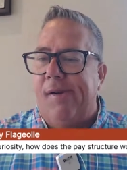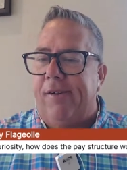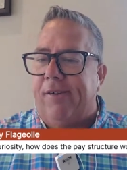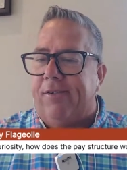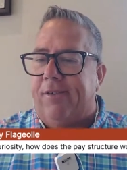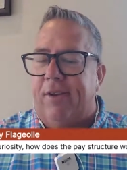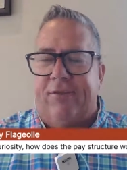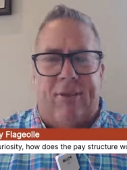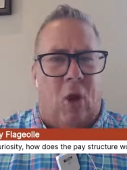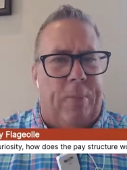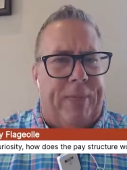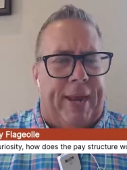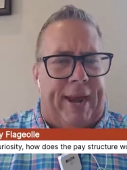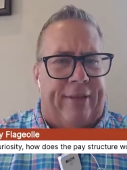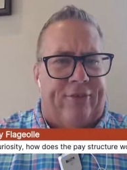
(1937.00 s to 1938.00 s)
So I
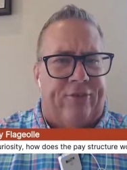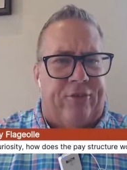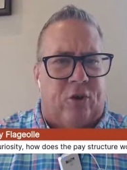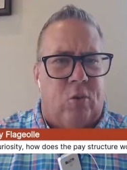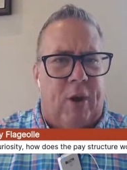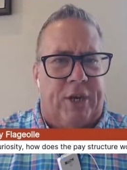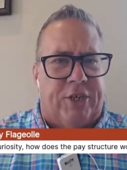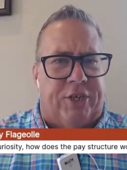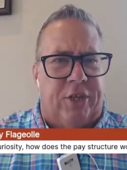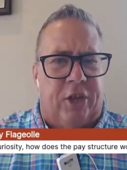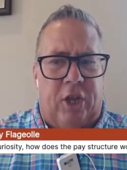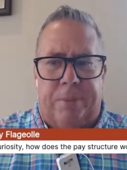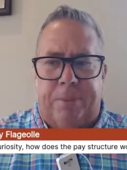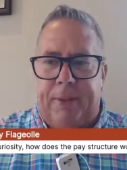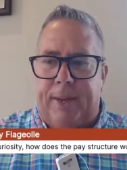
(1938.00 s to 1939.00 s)
hope that answers your question a
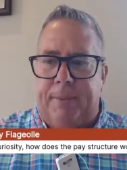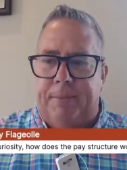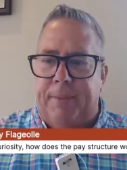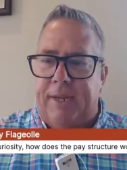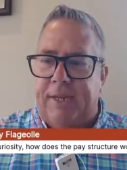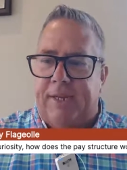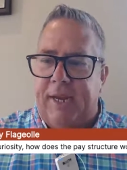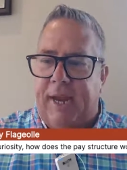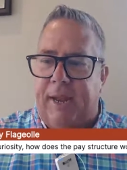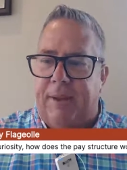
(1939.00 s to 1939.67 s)
little bit, but